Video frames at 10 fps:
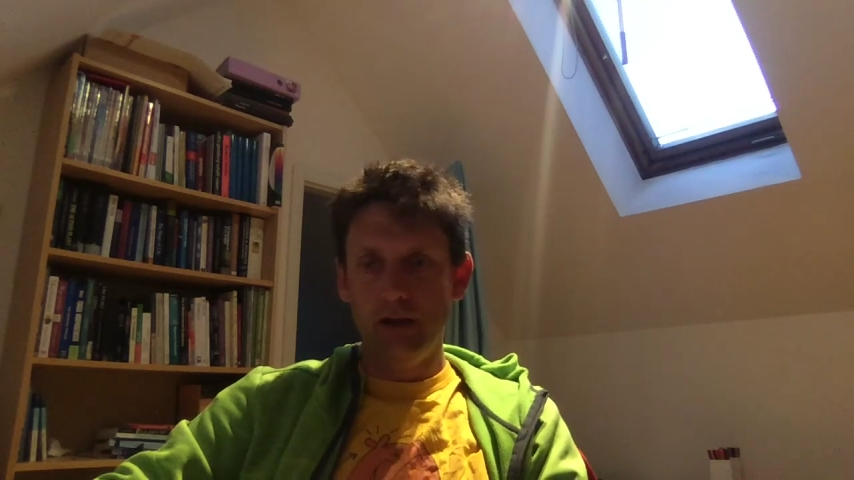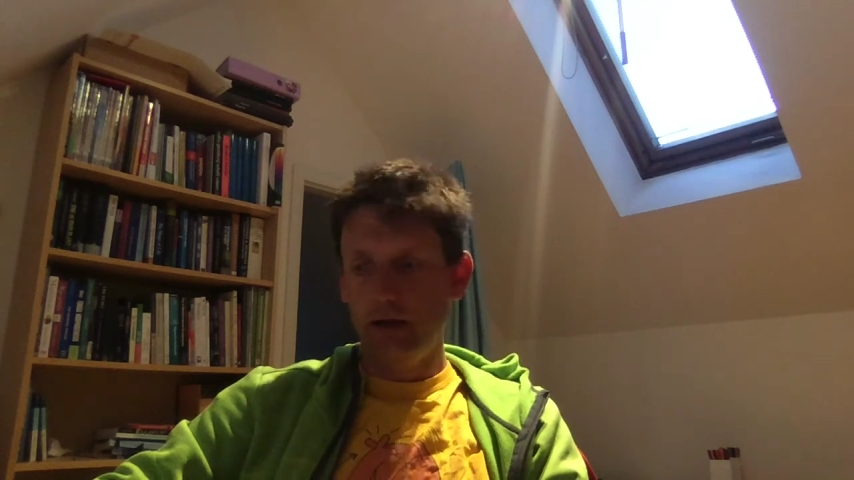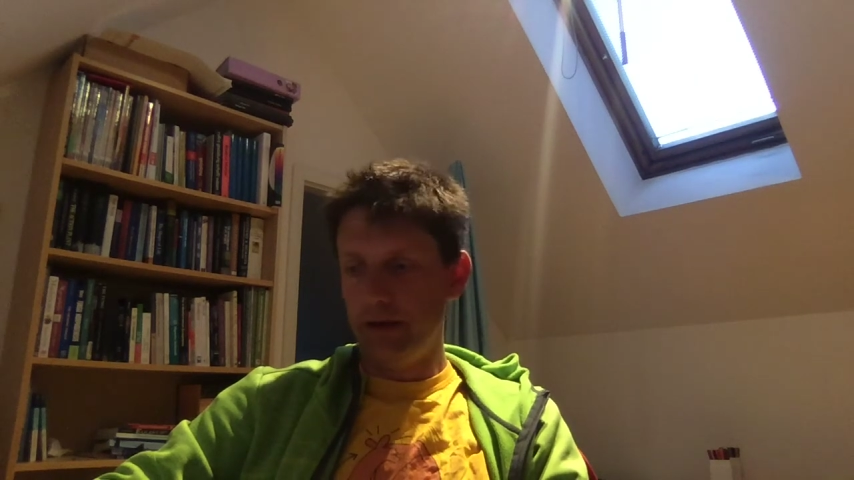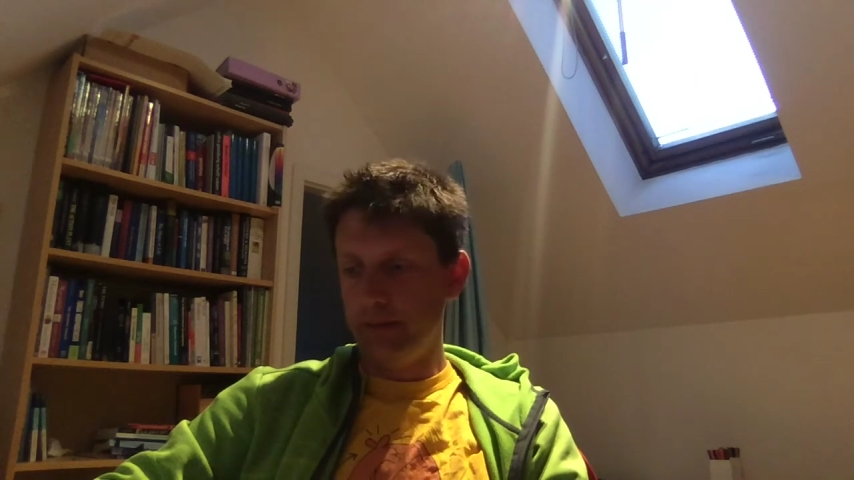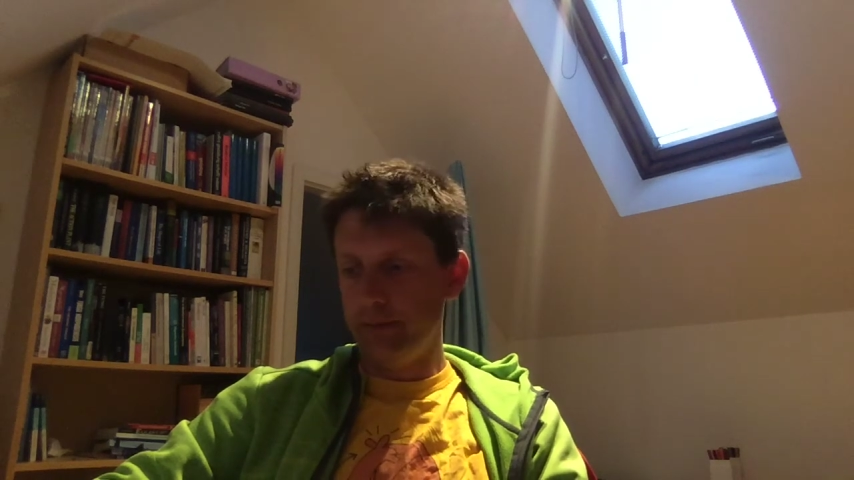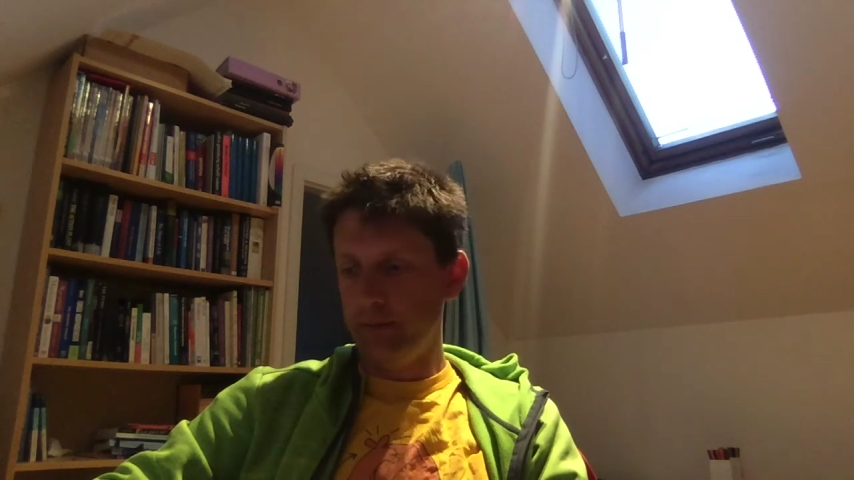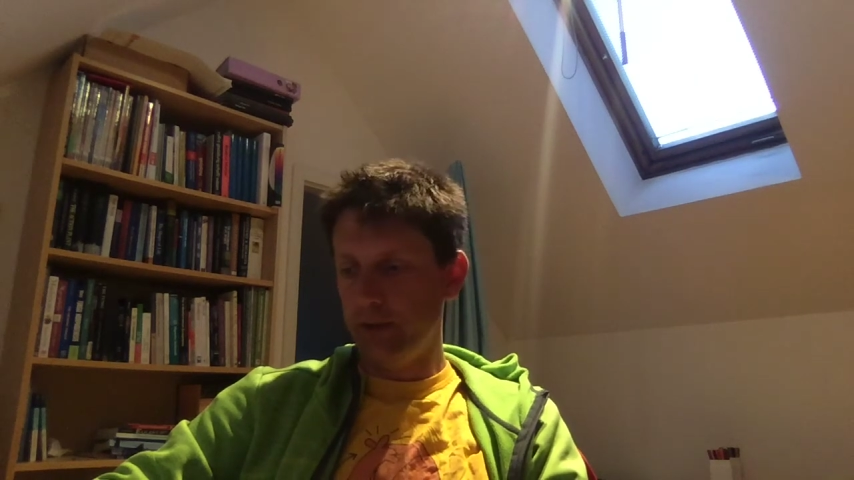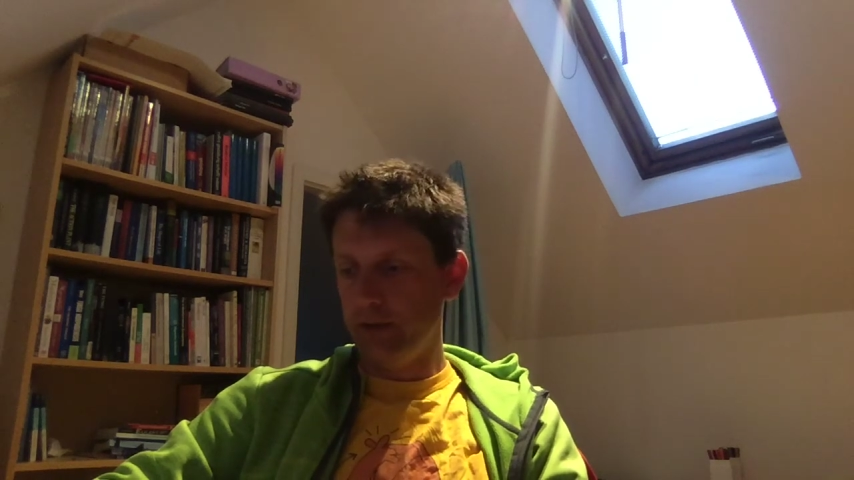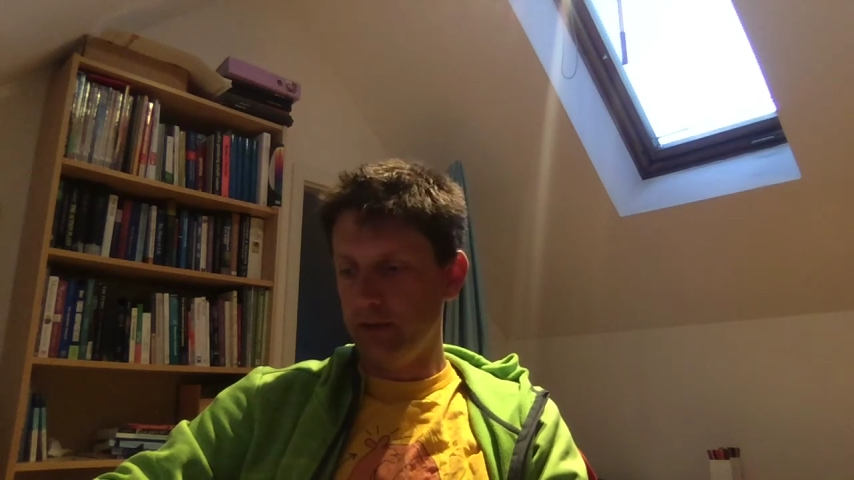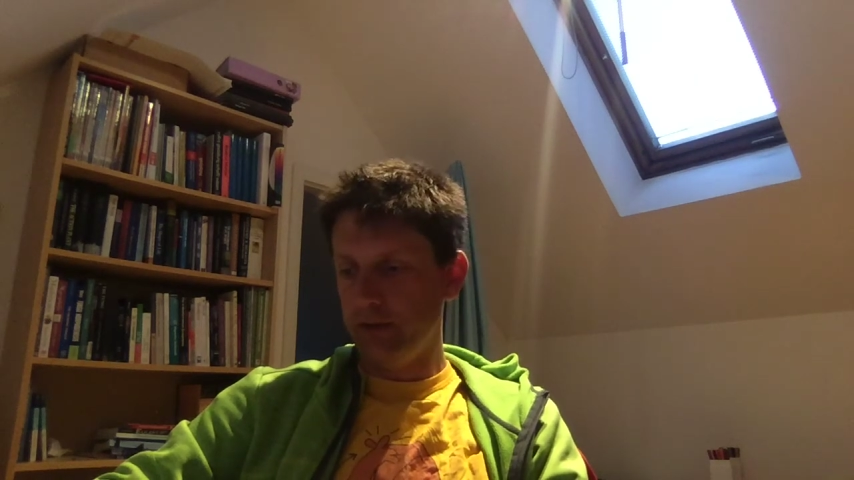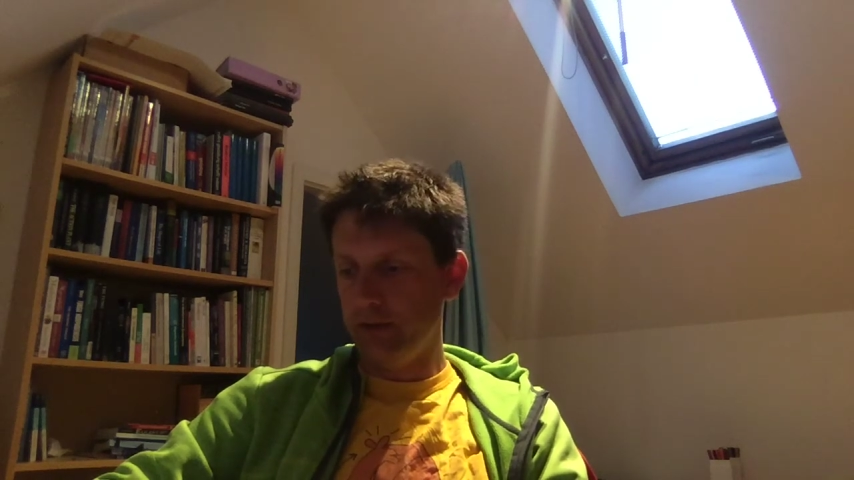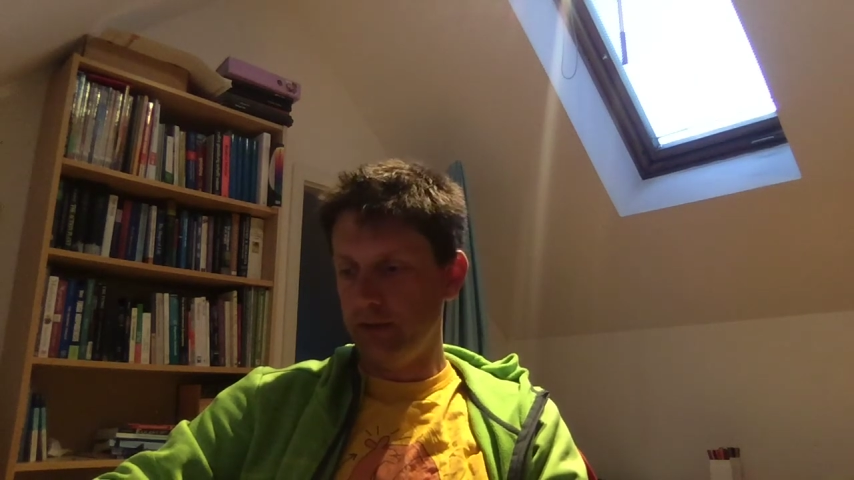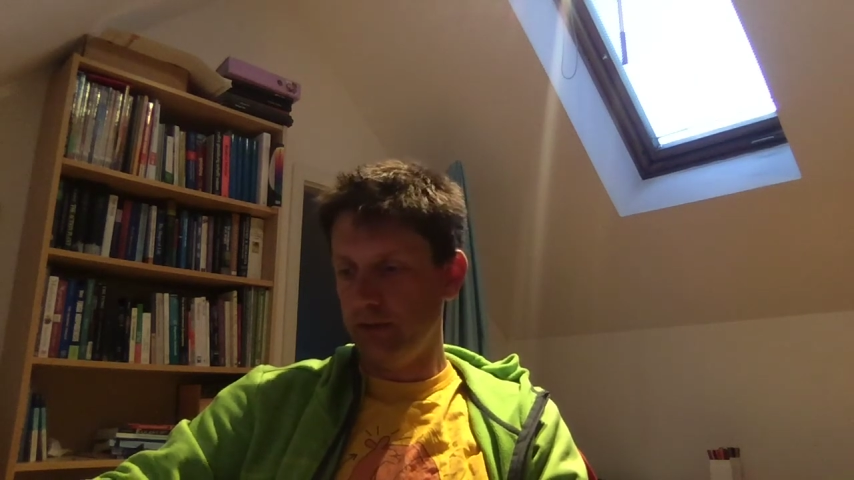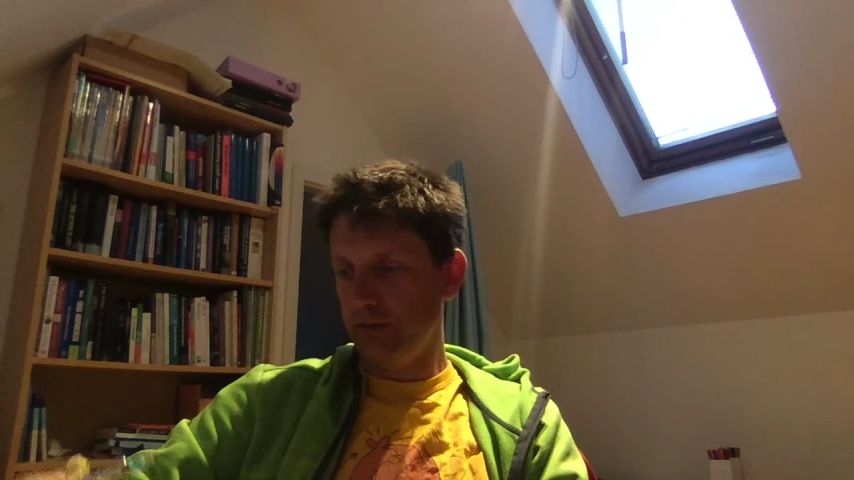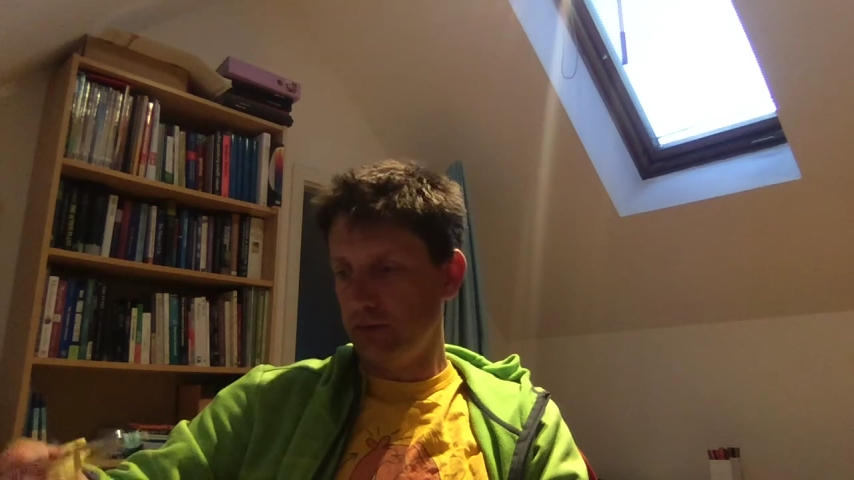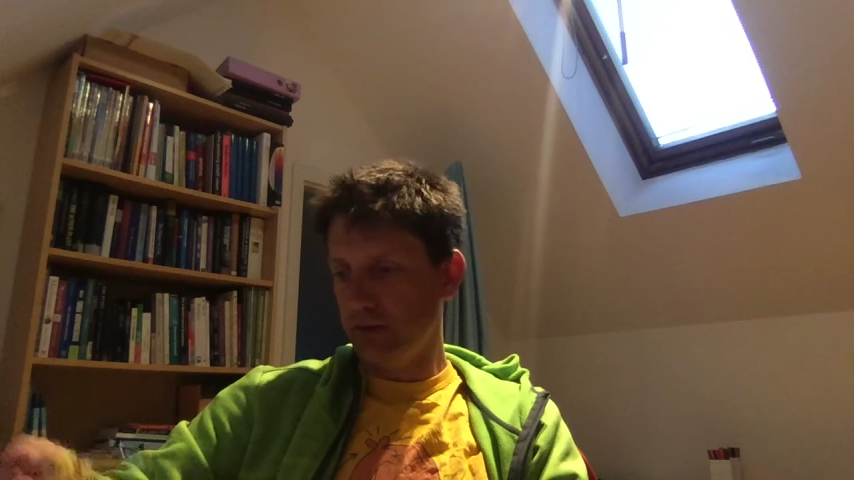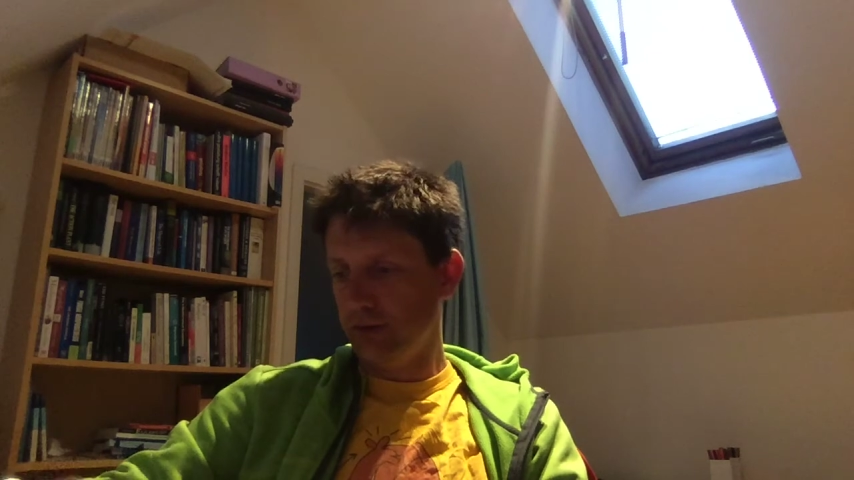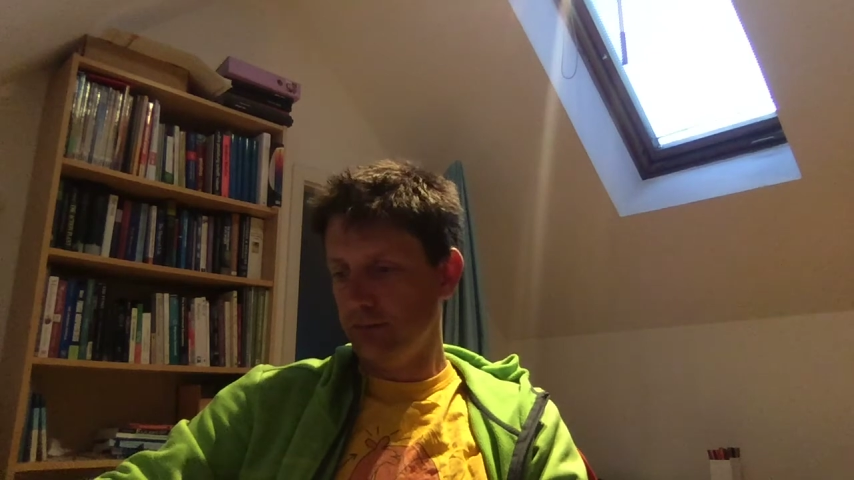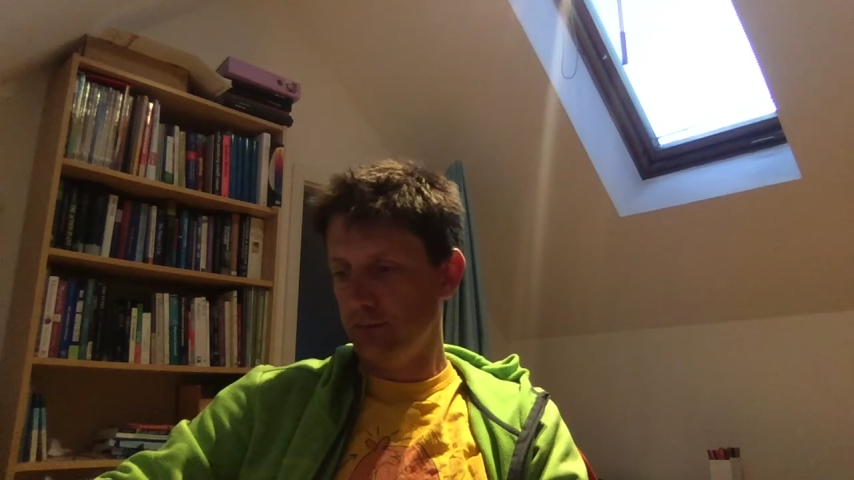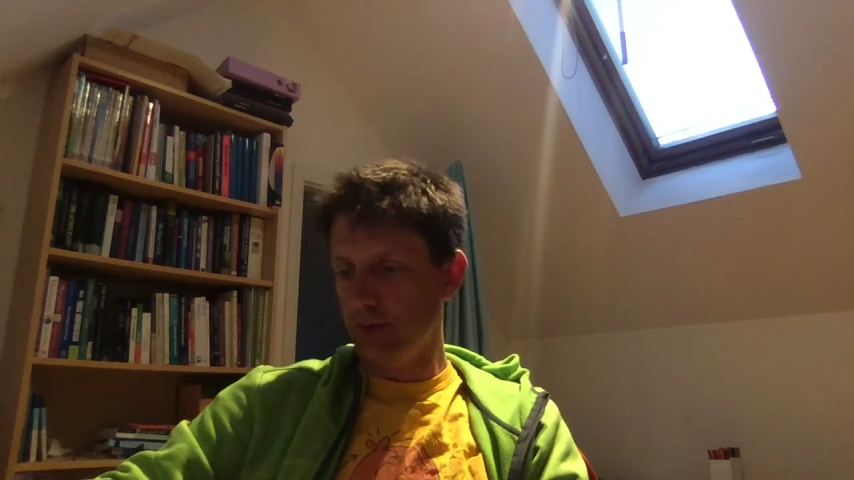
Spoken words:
But this is a